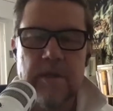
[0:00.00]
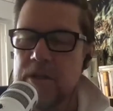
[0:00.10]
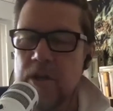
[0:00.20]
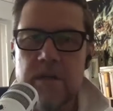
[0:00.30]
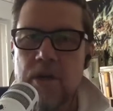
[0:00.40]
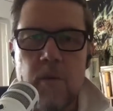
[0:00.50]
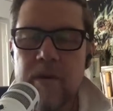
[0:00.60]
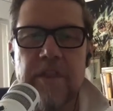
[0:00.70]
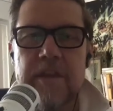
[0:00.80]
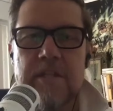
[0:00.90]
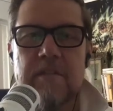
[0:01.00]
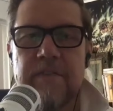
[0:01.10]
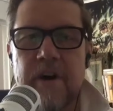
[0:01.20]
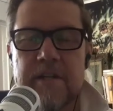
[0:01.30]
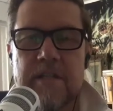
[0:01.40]
Yeah, one th- no, no one
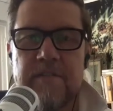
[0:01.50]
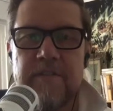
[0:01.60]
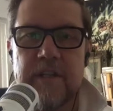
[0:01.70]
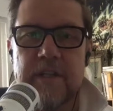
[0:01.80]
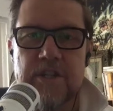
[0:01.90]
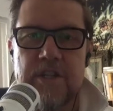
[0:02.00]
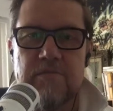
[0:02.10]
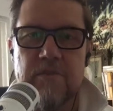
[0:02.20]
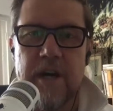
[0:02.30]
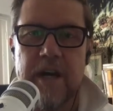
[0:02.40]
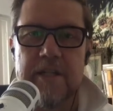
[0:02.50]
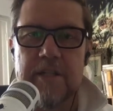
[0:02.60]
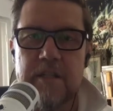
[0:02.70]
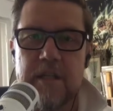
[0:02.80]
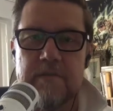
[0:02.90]
thinks of the virus as feeling. She's
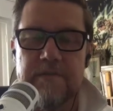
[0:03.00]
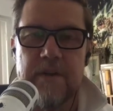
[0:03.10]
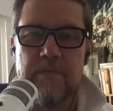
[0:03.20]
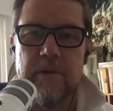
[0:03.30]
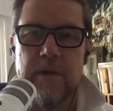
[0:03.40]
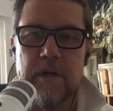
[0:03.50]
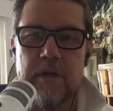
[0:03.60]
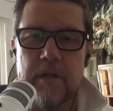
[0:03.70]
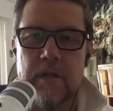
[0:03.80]
right, actually. That's a fair yeah.